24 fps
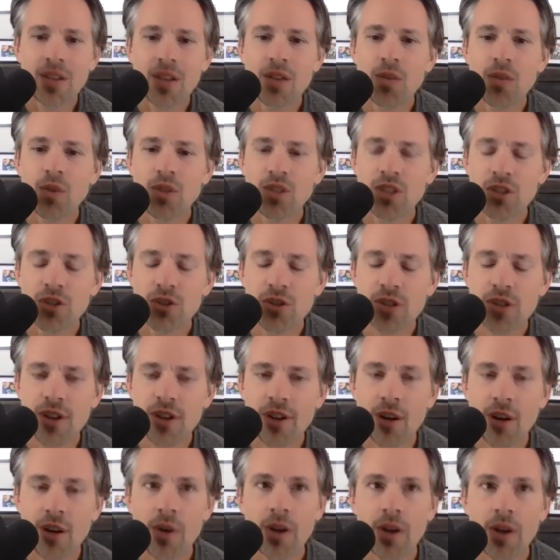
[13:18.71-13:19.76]
What's interesting,
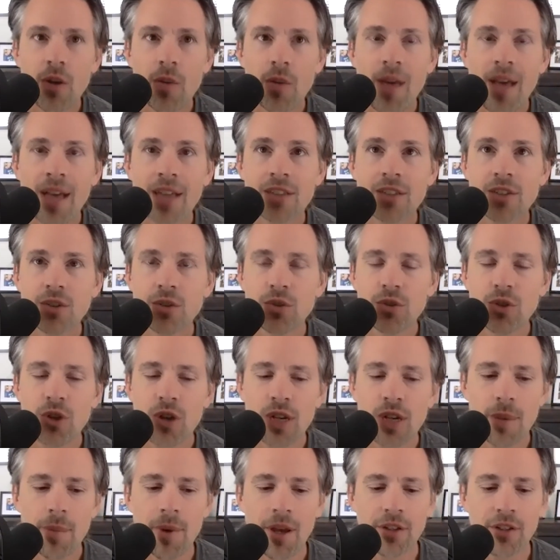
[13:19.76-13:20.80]
Eric, I want to go back to you
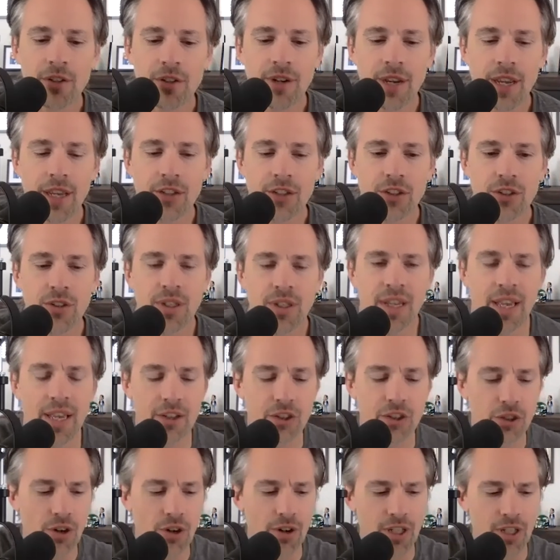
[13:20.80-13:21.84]
talking about your
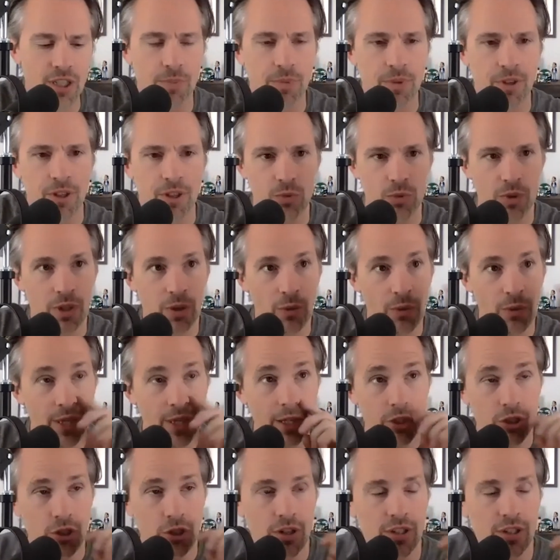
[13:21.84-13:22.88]
HR experience working with
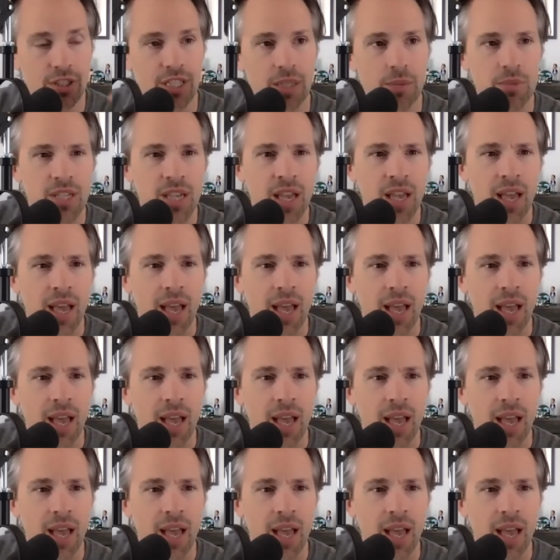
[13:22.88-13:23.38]
HR teams.